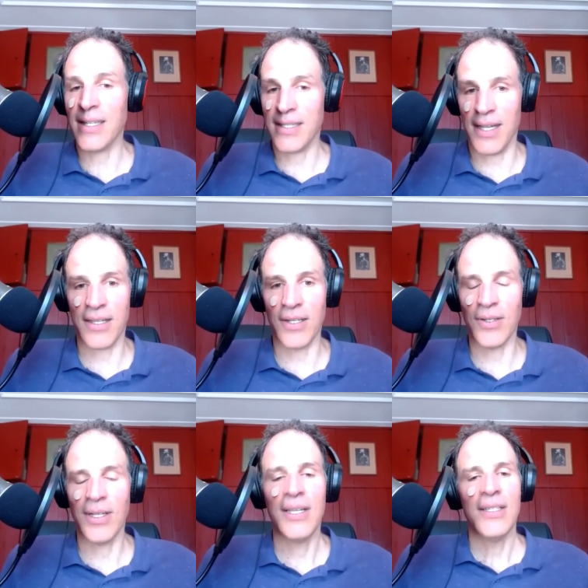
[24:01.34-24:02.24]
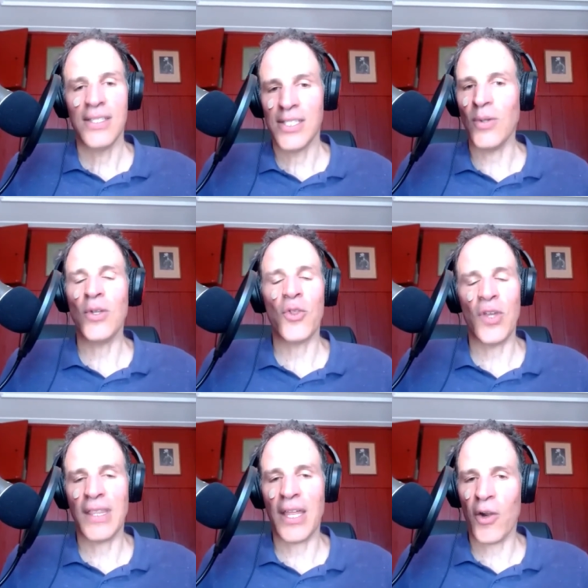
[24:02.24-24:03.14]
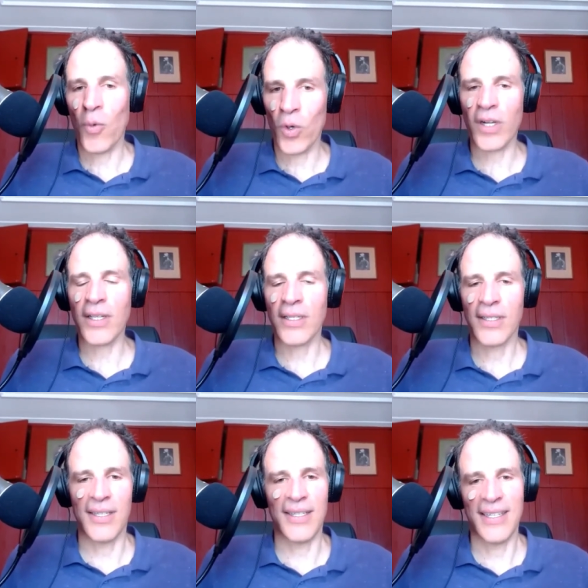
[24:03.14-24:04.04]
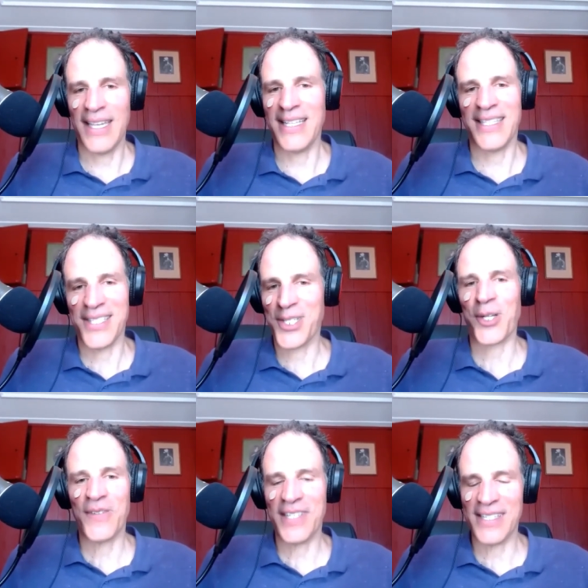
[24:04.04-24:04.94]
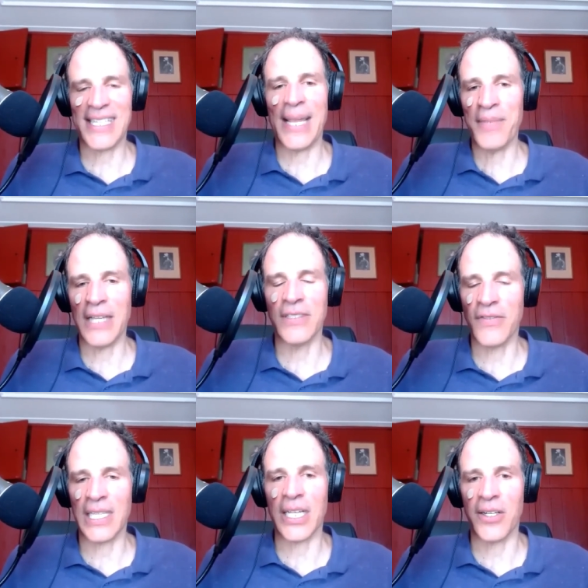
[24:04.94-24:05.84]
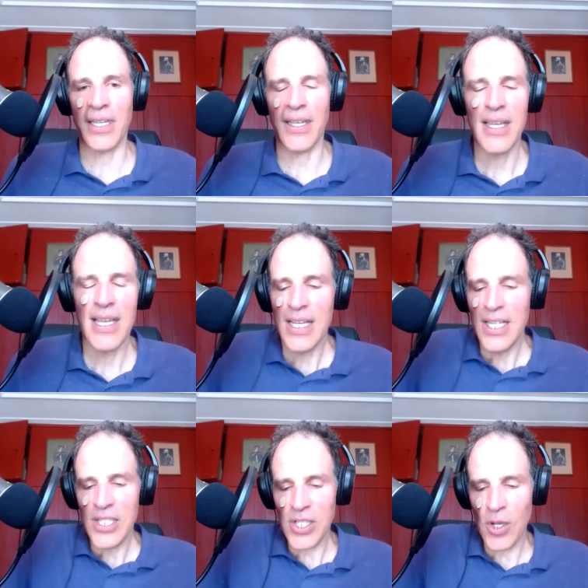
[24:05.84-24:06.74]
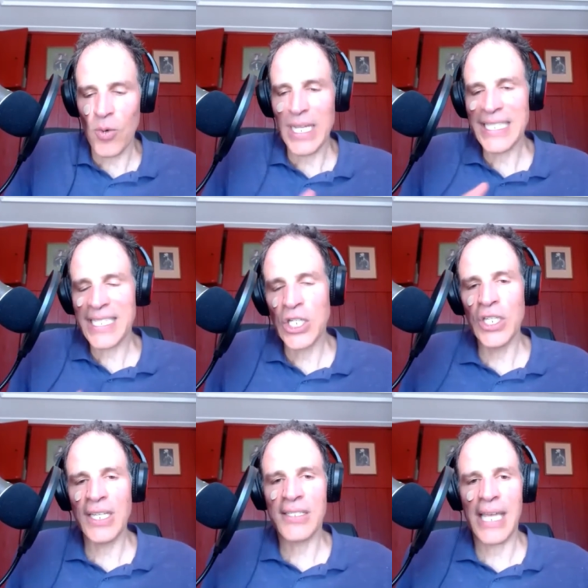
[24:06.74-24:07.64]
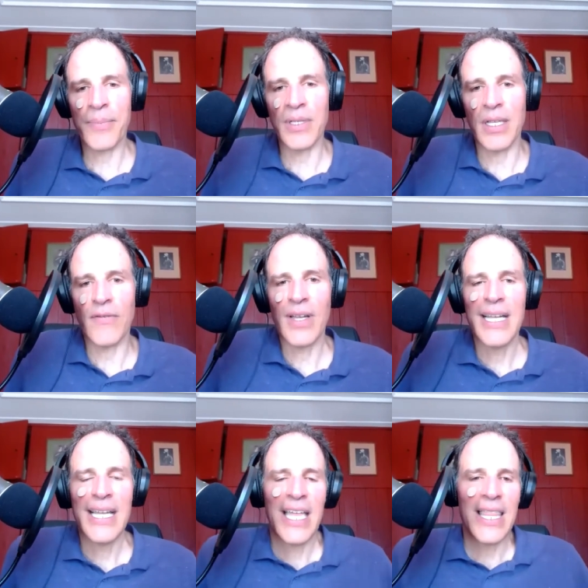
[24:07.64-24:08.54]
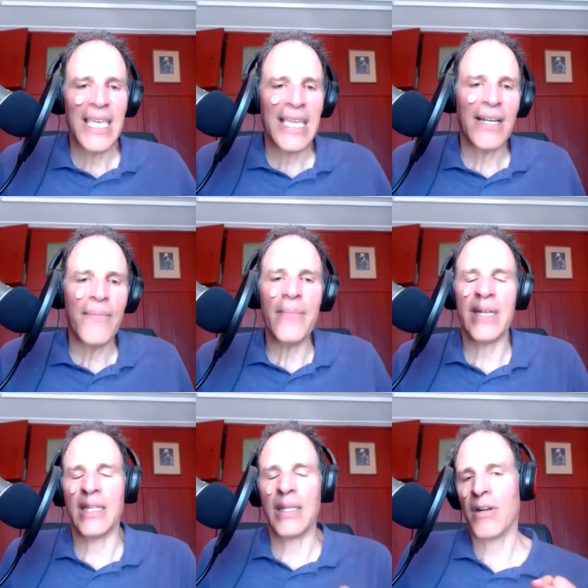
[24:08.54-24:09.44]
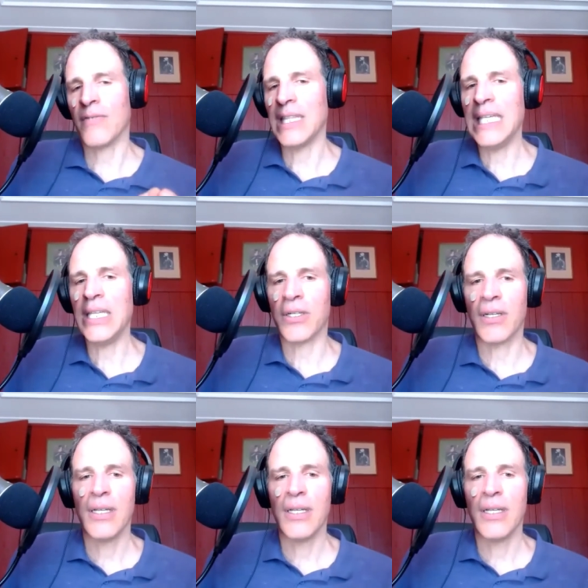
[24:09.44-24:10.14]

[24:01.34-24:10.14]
taco, don't you think that our work deserves the same level of clarity? So it's a good example of the commitment on the part of a leader